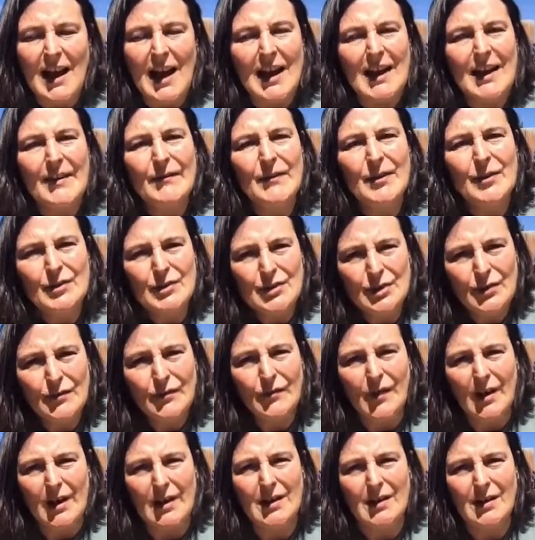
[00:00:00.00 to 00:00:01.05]
And if you do
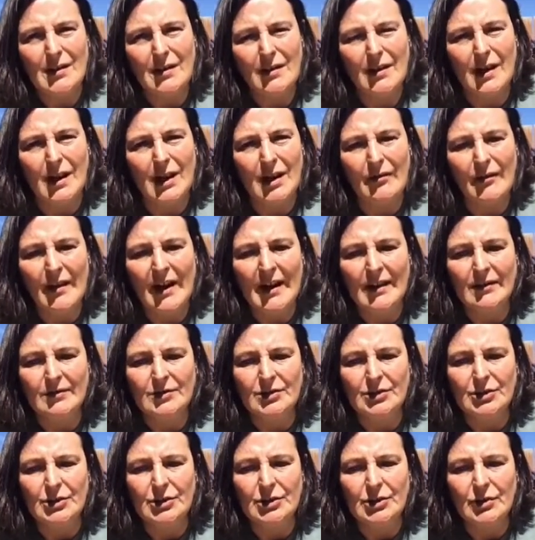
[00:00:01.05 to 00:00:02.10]
find that looking
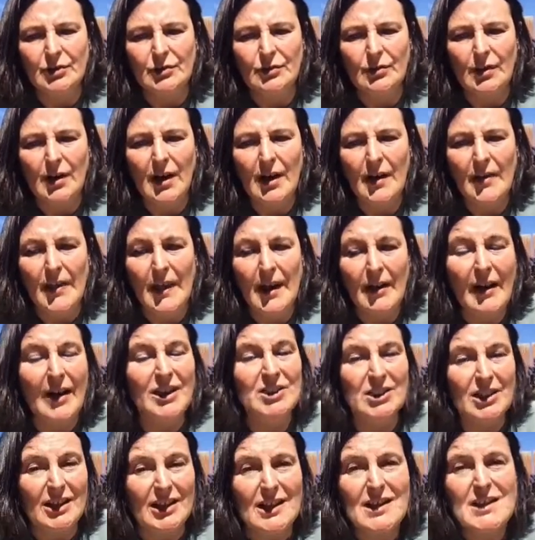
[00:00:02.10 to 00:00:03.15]
around you there
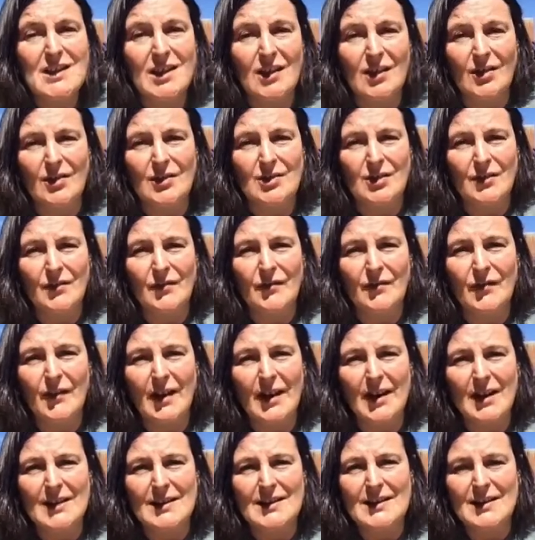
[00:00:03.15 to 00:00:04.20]
actually is a lot of
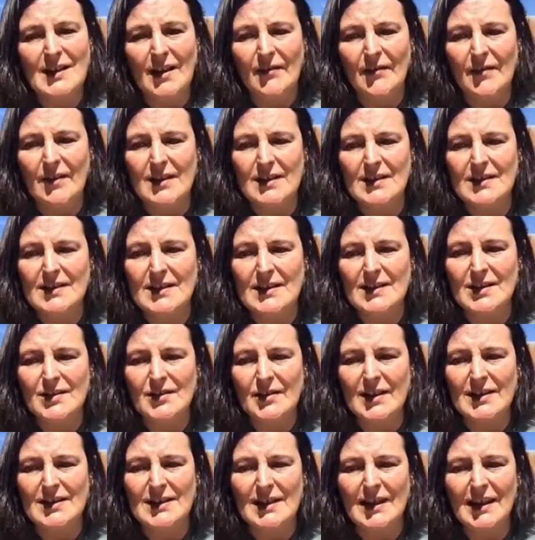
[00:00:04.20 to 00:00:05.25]
stuff that's
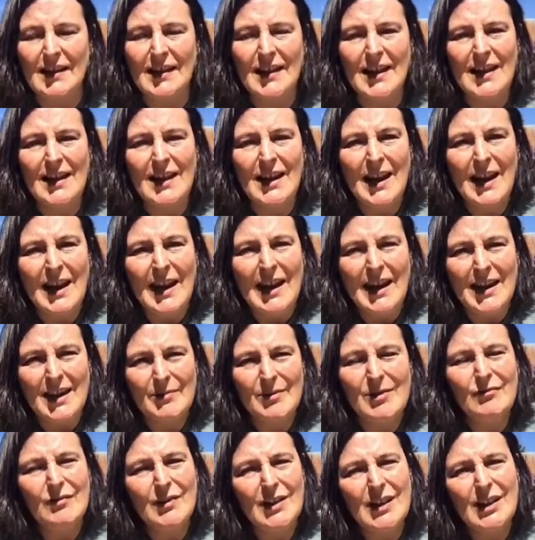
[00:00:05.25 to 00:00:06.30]
distressing, then it can
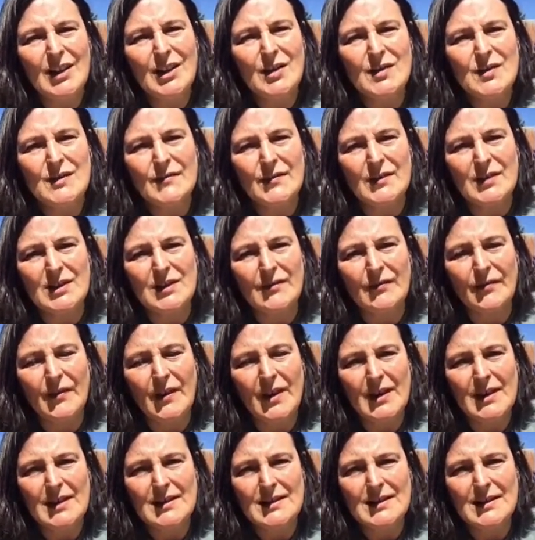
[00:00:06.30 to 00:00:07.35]
be really useful to
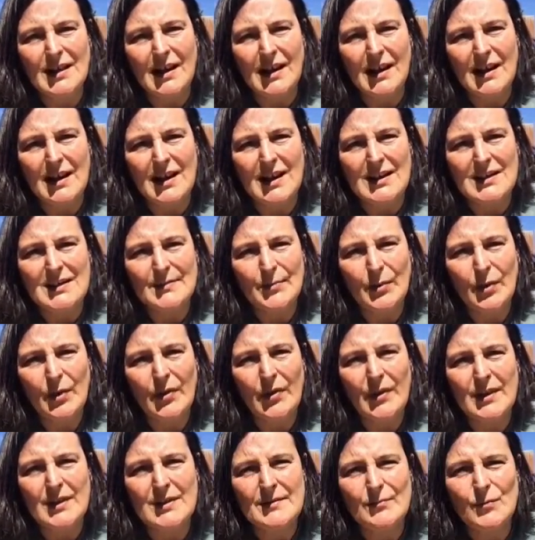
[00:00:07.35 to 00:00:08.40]
find a spot
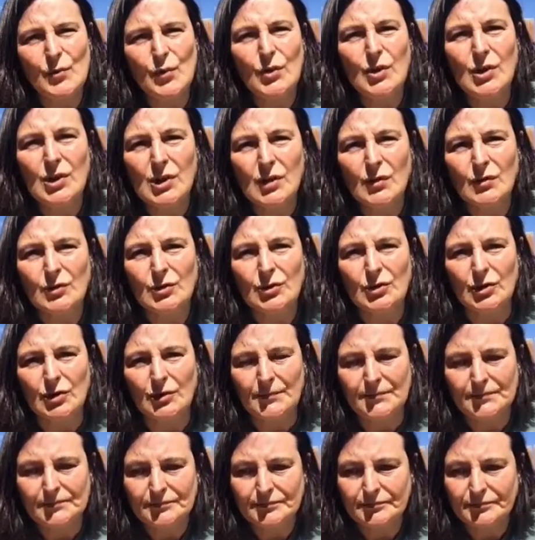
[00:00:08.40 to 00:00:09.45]
that's more
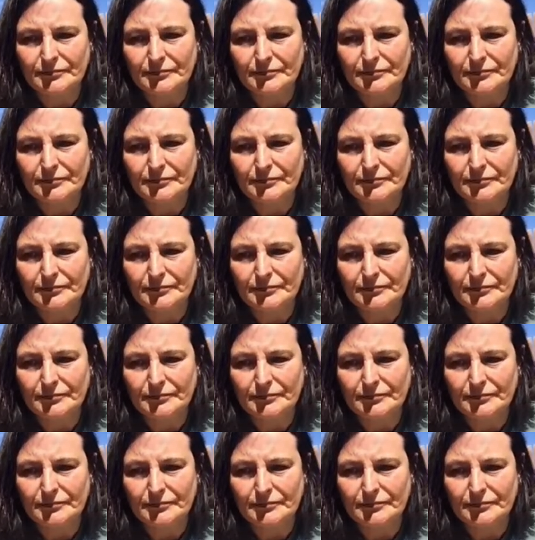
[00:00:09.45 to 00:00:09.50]
neutral,